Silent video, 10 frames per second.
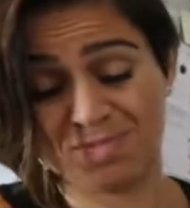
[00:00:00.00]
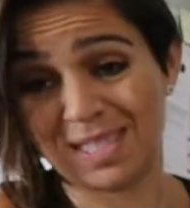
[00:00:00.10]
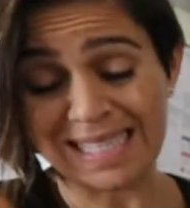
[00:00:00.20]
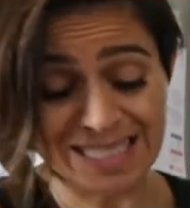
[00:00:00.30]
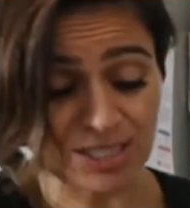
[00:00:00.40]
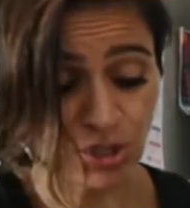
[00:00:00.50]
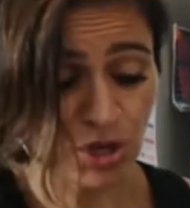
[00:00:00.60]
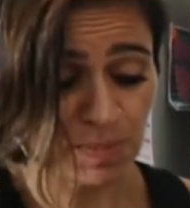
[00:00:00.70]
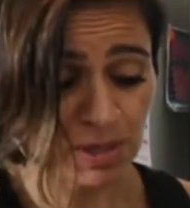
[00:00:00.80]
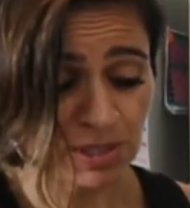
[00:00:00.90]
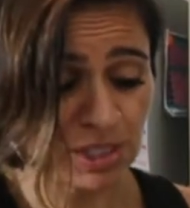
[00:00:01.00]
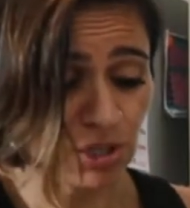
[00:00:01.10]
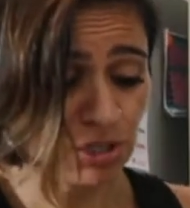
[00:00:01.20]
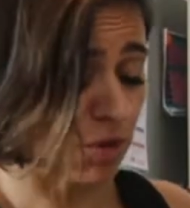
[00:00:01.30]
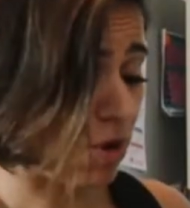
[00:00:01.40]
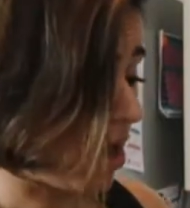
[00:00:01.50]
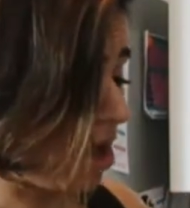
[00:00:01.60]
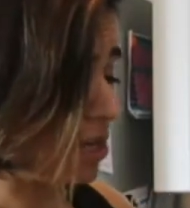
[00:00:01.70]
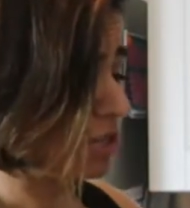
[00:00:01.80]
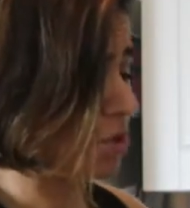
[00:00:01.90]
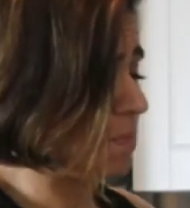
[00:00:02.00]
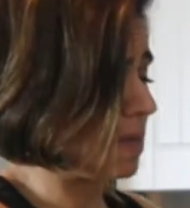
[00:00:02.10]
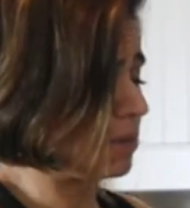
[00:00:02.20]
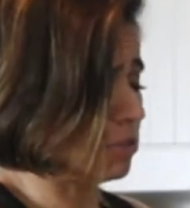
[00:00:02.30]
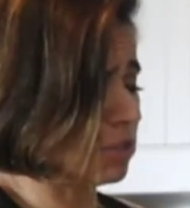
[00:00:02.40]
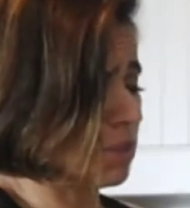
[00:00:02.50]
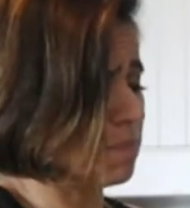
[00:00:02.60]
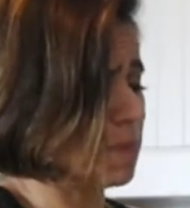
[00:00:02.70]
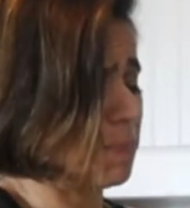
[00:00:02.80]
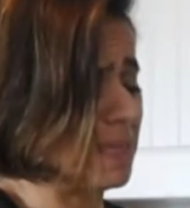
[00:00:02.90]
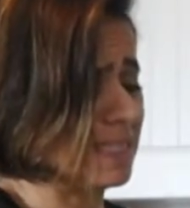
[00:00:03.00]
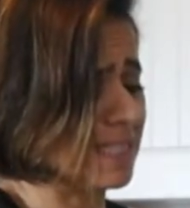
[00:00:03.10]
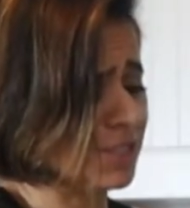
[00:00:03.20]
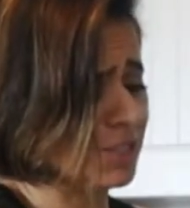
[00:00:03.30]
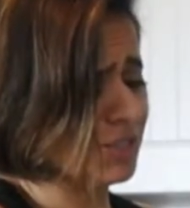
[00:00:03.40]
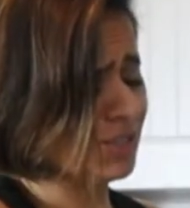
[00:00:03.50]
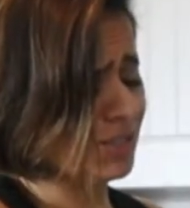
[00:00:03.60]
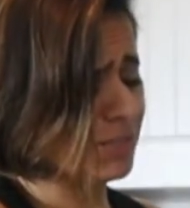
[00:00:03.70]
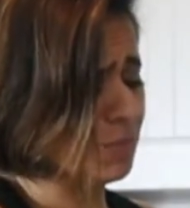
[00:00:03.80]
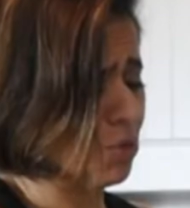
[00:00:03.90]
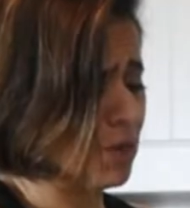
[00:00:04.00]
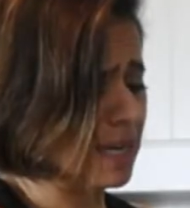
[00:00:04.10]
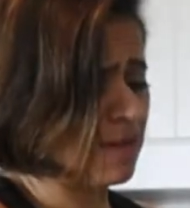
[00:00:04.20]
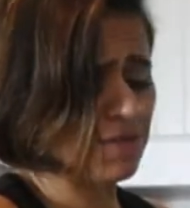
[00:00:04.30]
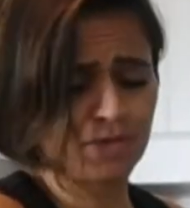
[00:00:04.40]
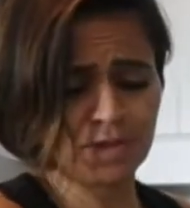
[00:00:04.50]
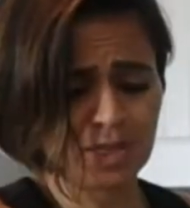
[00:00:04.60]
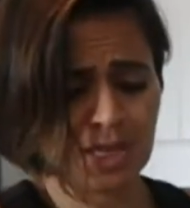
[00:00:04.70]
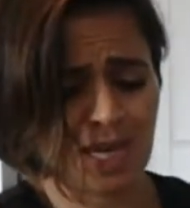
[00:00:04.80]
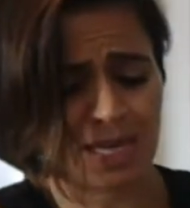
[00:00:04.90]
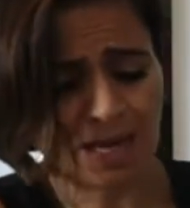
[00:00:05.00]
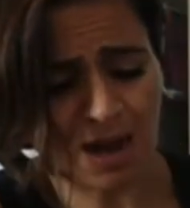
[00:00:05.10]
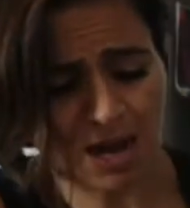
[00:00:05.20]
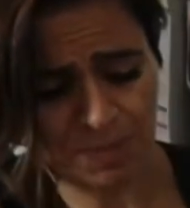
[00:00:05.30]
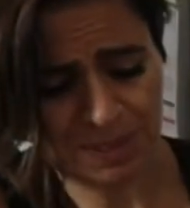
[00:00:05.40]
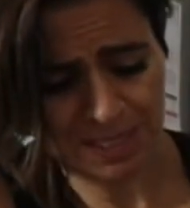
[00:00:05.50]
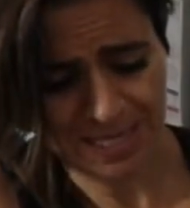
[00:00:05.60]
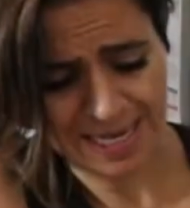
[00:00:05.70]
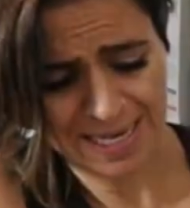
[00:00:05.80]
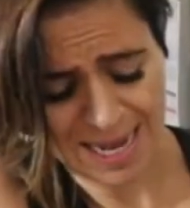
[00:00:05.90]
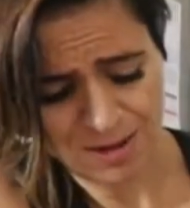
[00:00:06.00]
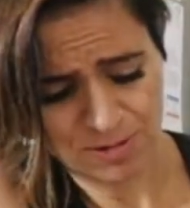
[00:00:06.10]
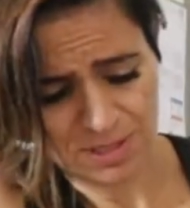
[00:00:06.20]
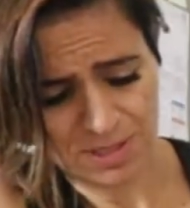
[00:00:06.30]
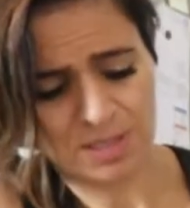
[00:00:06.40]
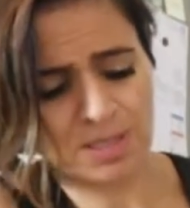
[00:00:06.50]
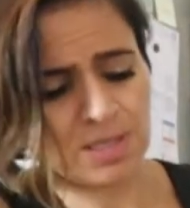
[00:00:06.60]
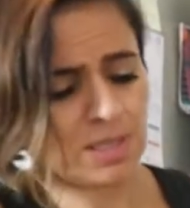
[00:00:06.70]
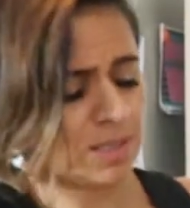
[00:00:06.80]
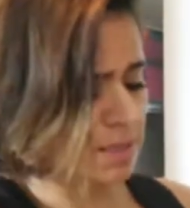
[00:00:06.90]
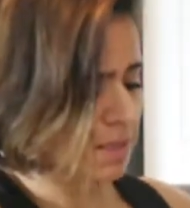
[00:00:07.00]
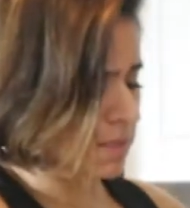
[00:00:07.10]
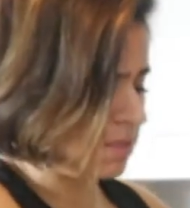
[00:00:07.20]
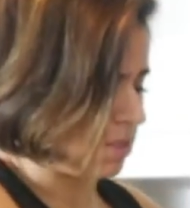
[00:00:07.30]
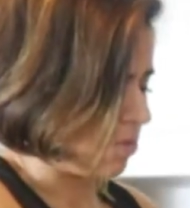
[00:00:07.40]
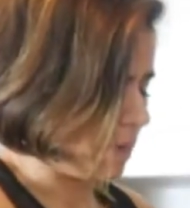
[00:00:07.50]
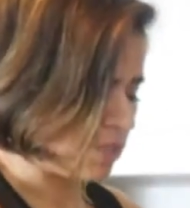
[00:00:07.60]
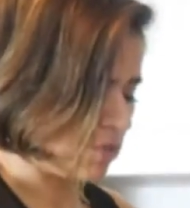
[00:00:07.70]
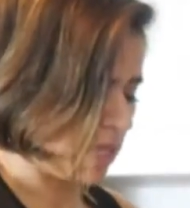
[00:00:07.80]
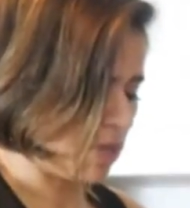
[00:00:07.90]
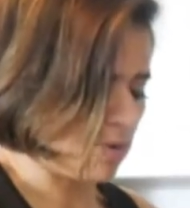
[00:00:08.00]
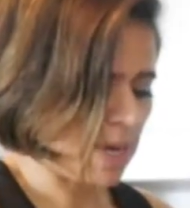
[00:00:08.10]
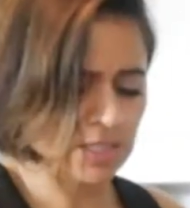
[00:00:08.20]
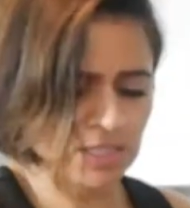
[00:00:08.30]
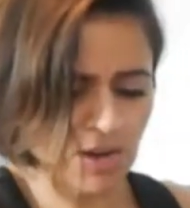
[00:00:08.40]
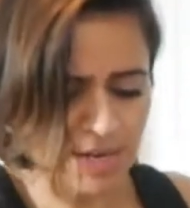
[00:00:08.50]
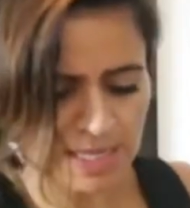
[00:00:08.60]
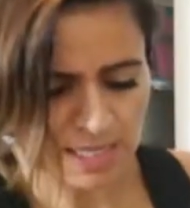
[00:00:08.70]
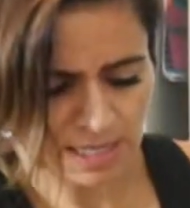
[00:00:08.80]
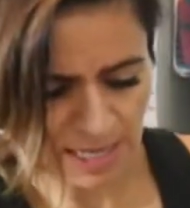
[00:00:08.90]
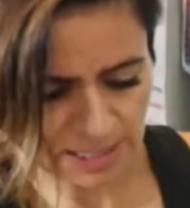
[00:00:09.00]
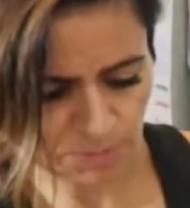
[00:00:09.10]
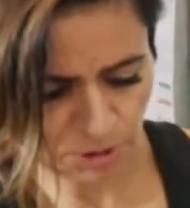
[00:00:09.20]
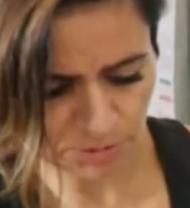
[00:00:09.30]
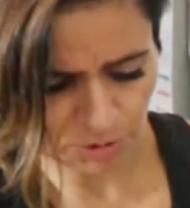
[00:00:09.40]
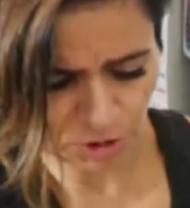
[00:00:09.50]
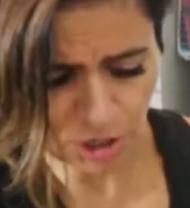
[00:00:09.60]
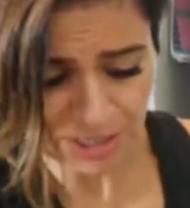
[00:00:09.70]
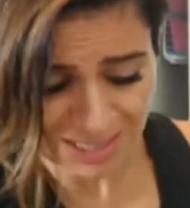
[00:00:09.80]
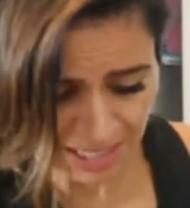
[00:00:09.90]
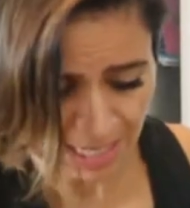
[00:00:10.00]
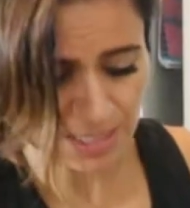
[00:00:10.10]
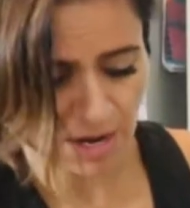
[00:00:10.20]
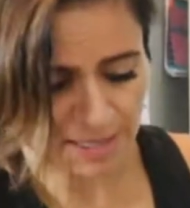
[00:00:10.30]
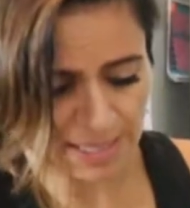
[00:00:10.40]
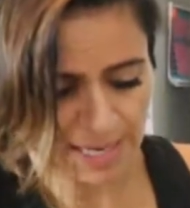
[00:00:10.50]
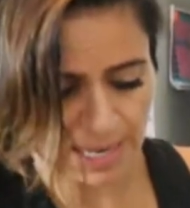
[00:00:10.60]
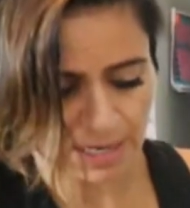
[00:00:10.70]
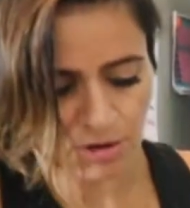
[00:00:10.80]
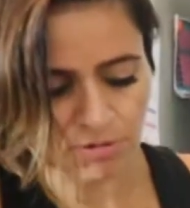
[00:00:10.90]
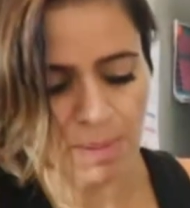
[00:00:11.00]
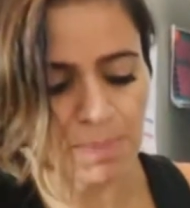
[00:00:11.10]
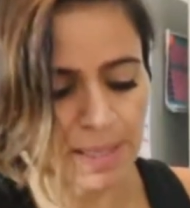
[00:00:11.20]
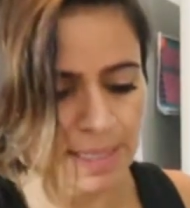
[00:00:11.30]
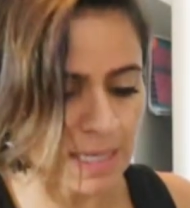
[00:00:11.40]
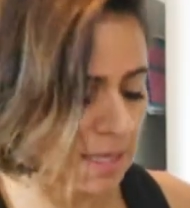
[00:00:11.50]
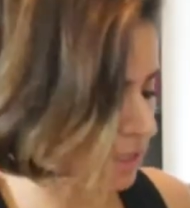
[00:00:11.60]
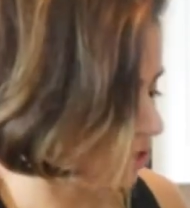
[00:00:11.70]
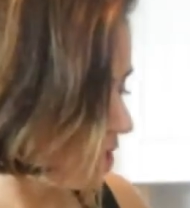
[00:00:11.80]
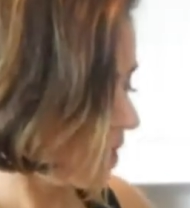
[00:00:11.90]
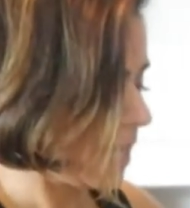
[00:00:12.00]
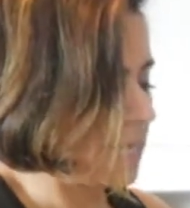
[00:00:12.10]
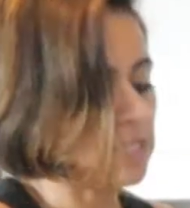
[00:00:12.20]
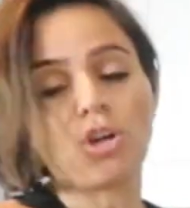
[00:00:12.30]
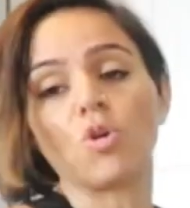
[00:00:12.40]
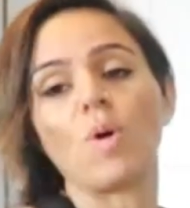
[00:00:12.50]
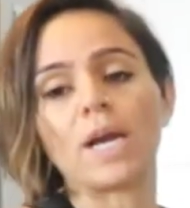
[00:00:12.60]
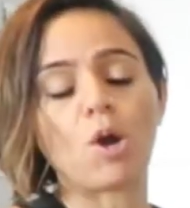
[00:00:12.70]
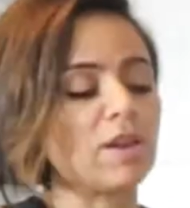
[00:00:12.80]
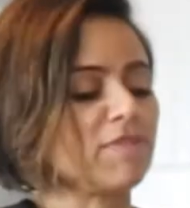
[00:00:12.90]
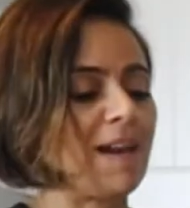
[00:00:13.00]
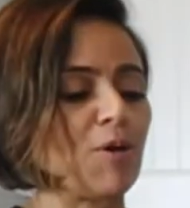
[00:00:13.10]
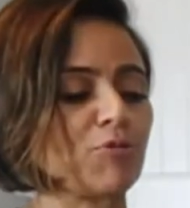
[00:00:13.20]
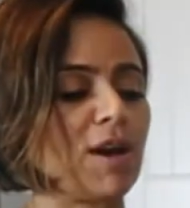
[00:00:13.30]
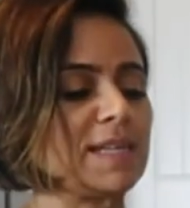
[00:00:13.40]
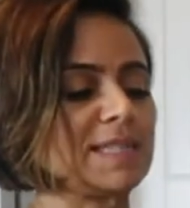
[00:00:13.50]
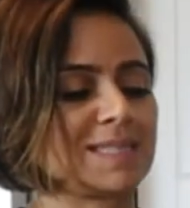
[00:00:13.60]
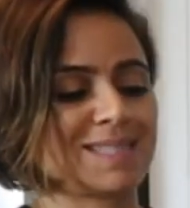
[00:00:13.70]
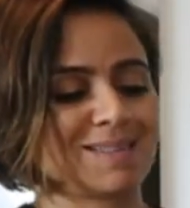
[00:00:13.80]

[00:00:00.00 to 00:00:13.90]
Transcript: easier to cook because it's not so hard, the pieces are small enough and the hard bits are taken out. So make sure they go as tiny as possible. Not that tiny they're like crumbling either. It's not quite cauliflower rice,